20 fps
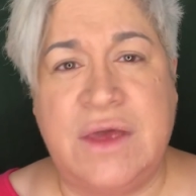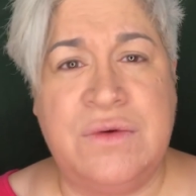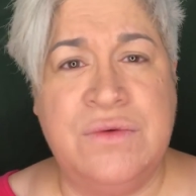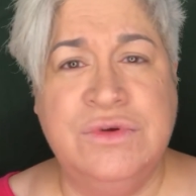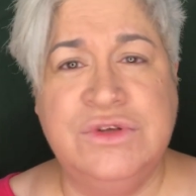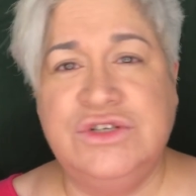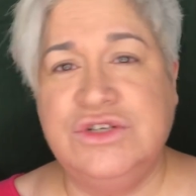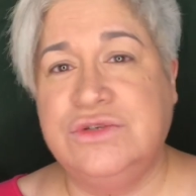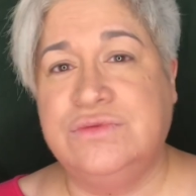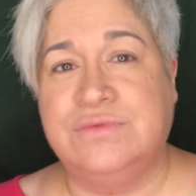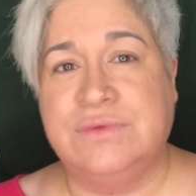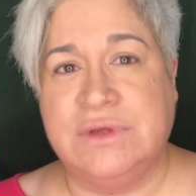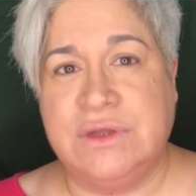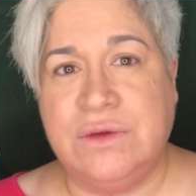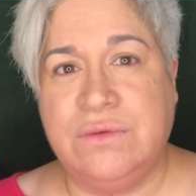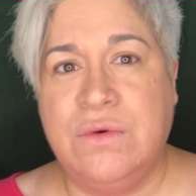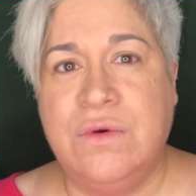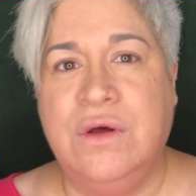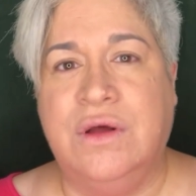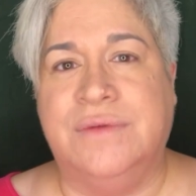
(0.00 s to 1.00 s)
which is
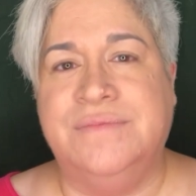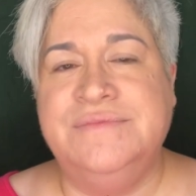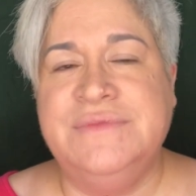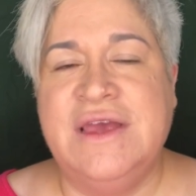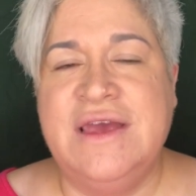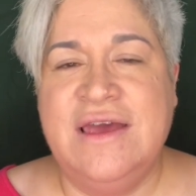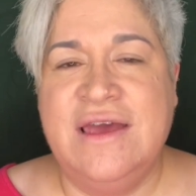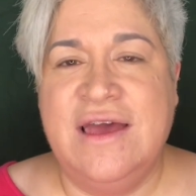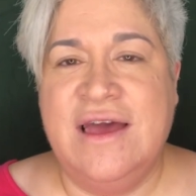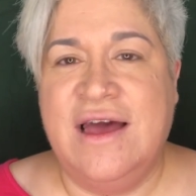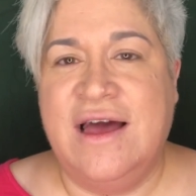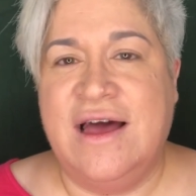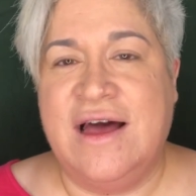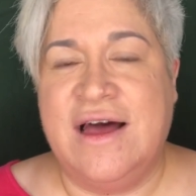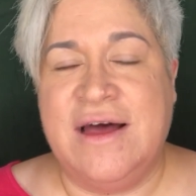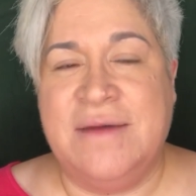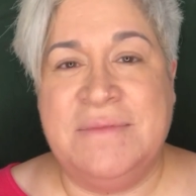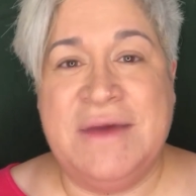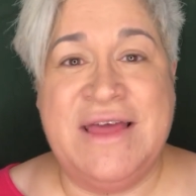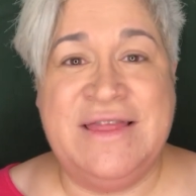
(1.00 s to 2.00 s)
really cool.
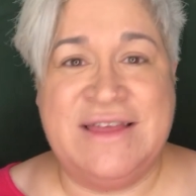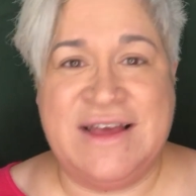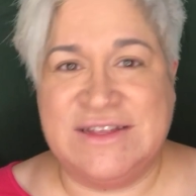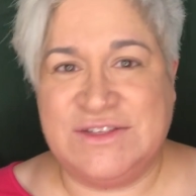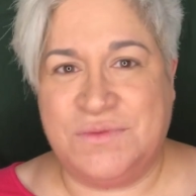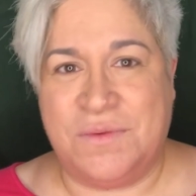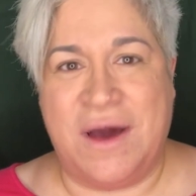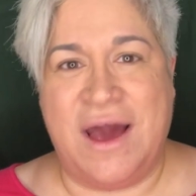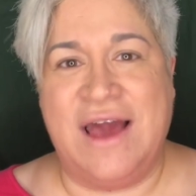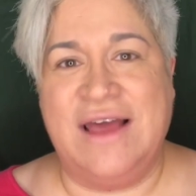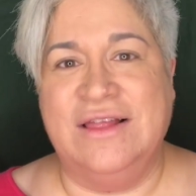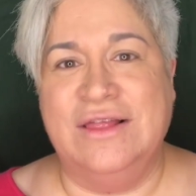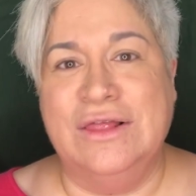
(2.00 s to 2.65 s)
And that's why I